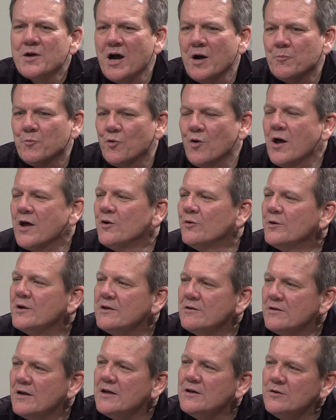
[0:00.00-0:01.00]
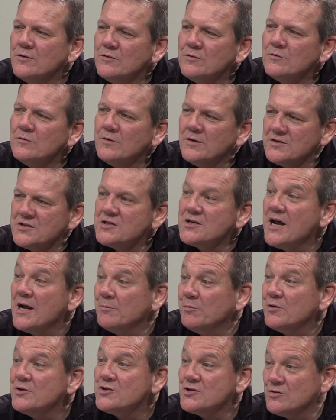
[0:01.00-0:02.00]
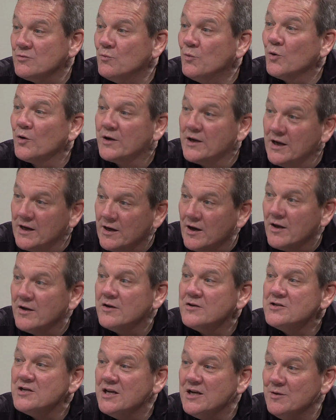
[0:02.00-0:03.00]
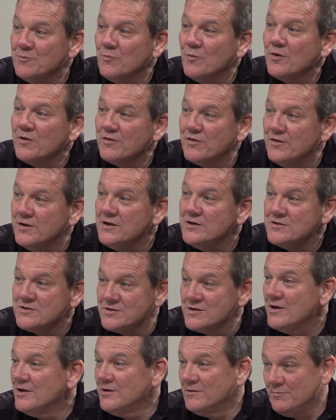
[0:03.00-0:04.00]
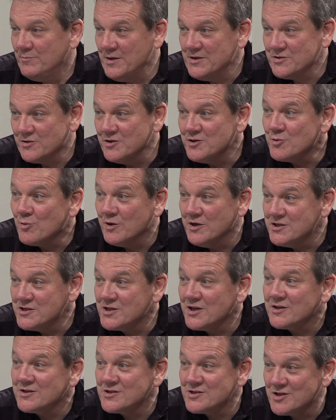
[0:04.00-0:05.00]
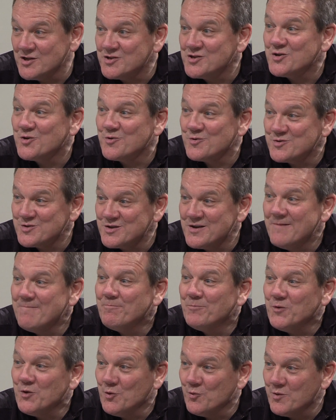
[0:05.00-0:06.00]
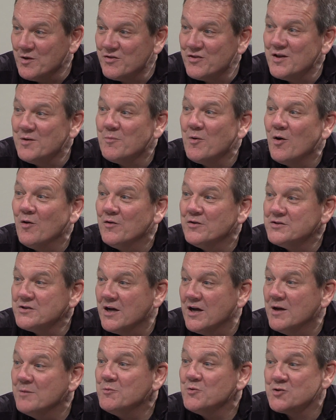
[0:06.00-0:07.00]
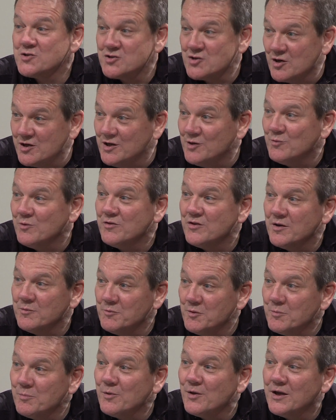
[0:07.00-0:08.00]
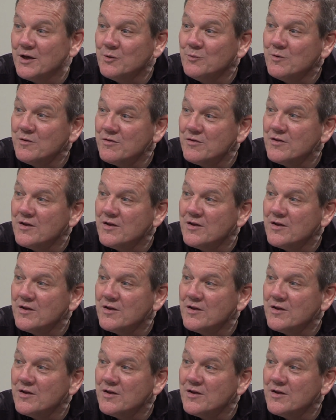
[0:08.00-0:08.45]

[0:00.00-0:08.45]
camaraderie that you established working on a team with these basically twenty-six sisters. You're with them all the time, you're studying with them, you're playing with